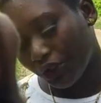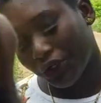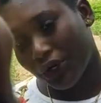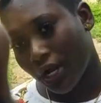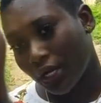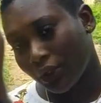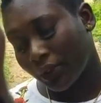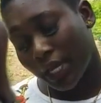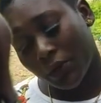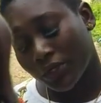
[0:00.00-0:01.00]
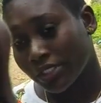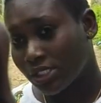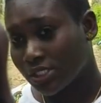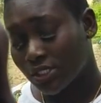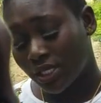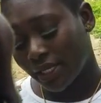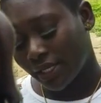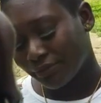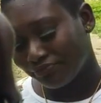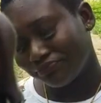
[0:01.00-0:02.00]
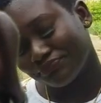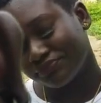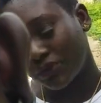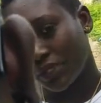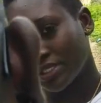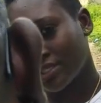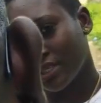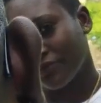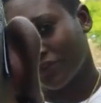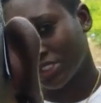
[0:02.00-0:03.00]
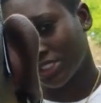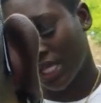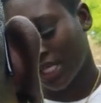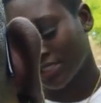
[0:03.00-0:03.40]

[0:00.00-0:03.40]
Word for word: not wrong. We can work things together. What do you say? First start?